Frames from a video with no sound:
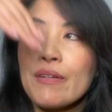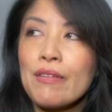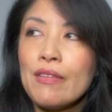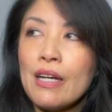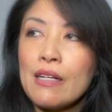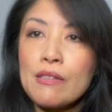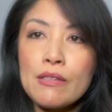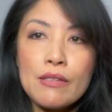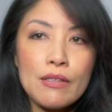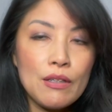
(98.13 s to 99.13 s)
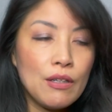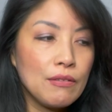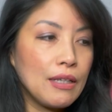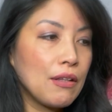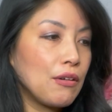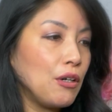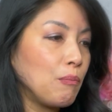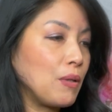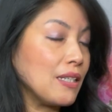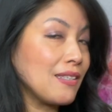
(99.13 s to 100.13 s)
That's a whole nother
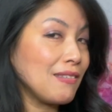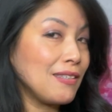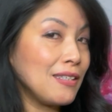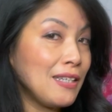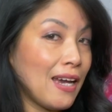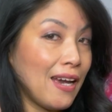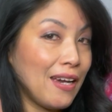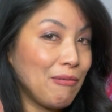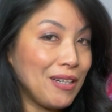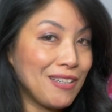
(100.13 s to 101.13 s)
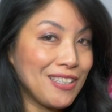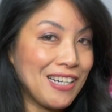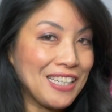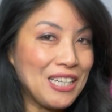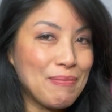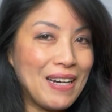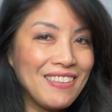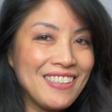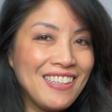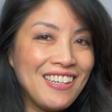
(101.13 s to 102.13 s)
Oprah. So today we are talking
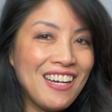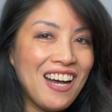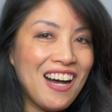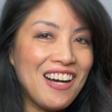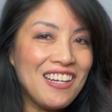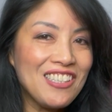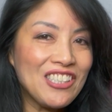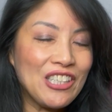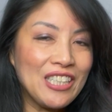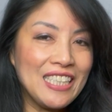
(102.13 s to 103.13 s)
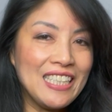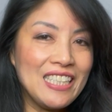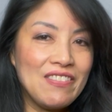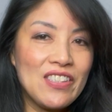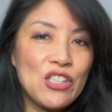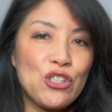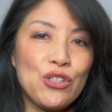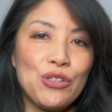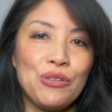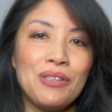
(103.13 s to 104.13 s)
about alternatives
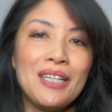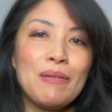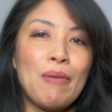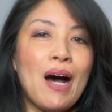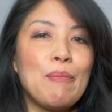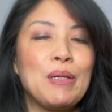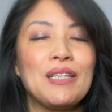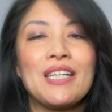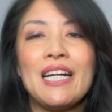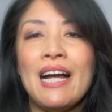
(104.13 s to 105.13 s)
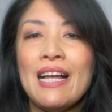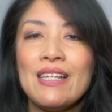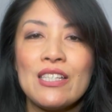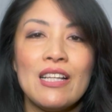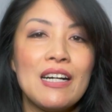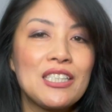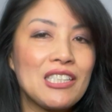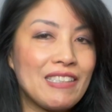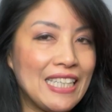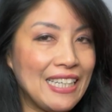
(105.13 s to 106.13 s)
to popular
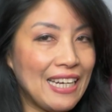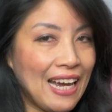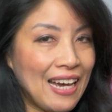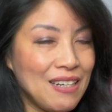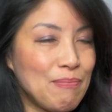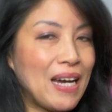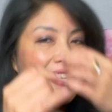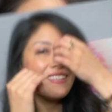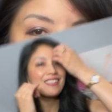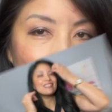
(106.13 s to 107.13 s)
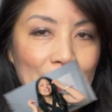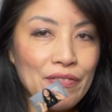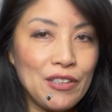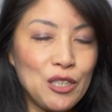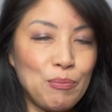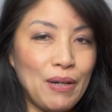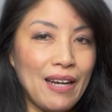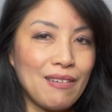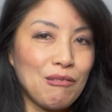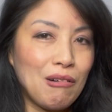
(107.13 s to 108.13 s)
luxury handbags. Talk about the first
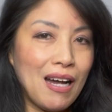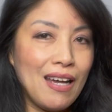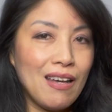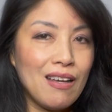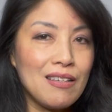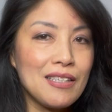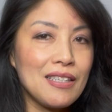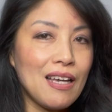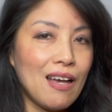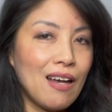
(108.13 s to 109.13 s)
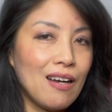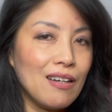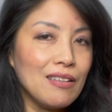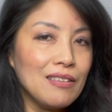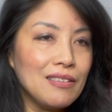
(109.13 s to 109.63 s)
brand, YSL.